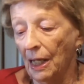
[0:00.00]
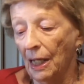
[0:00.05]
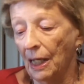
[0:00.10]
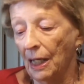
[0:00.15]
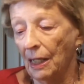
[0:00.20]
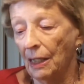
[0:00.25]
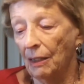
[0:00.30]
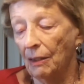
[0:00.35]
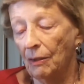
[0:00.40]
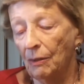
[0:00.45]

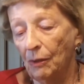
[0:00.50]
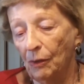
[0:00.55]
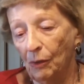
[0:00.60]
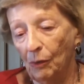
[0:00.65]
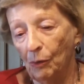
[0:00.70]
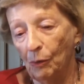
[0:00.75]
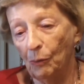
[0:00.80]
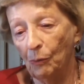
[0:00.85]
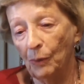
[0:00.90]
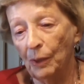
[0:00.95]
And
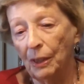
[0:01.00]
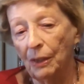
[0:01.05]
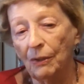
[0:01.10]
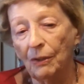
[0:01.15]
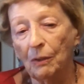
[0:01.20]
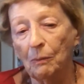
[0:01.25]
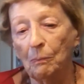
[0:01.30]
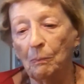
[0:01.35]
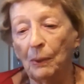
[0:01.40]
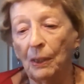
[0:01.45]
one of
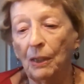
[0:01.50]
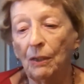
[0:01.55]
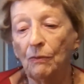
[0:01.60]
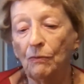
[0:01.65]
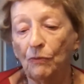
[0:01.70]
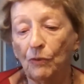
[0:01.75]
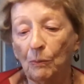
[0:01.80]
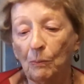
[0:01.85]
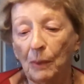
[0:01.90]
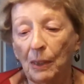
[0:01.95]
them paid
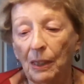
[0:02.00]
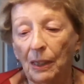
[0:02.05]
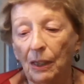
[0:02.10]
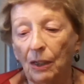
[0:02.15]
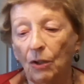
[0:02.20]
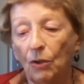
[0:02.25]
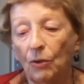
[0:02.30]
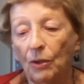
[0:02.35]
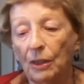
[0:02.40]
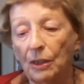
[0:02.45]
for my
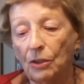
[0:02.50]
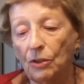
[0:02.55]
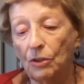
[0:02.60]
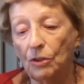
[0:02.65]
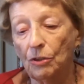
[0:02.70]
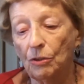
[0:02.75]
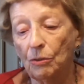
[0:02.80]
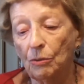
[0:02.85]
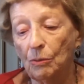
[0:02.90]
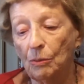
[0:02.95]
going
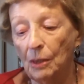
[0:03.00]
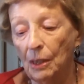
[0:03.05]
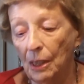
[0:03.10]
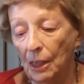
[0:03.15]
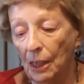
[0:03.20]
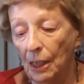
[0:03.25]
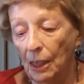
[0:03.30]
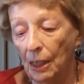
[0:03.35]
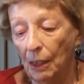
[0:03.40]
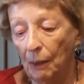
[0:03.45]
to
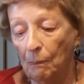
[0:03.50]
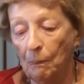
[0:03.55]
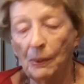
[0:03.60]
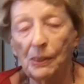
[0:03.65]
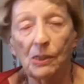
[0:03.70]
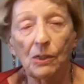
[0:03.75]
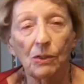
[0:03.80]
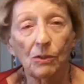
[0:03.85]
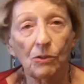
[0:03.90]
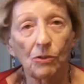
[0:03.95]
a
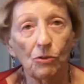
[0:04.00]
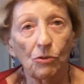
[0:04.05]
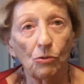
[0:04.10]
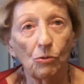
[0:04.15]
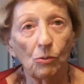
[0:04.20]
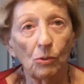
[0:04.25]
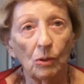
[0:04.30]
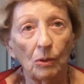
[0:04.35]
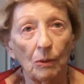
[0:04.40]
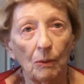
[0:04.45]
business
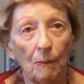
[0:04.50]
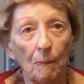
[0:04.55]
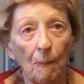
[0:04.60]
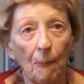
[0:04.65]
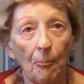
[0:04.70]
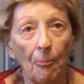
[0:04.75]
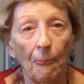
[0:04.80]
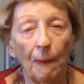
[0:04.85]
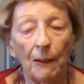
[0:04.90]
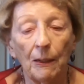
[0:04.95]
school.
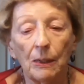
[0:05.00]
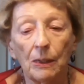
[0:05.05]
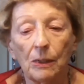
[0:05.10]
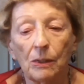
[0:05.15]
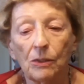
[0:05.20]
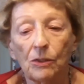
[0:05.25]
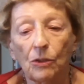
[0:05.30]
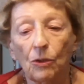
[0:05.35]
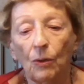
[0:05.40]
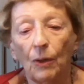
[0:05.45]

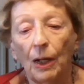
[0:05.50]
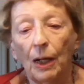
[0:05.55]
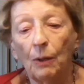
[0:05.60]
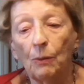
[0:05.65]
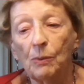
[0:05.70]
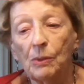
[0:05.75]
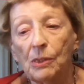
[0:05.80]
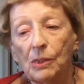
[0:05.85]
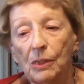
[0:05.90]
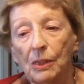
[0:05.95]
So I
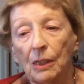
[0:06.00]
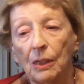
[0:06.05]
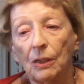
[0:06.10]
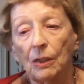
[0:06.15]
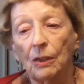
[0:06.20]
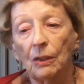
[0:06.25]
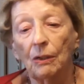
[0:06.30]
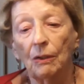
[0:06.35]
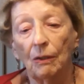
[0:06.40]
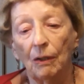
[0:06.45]
was
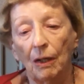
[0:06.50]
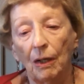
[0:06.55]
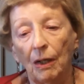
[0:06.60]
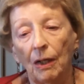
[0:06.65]
there.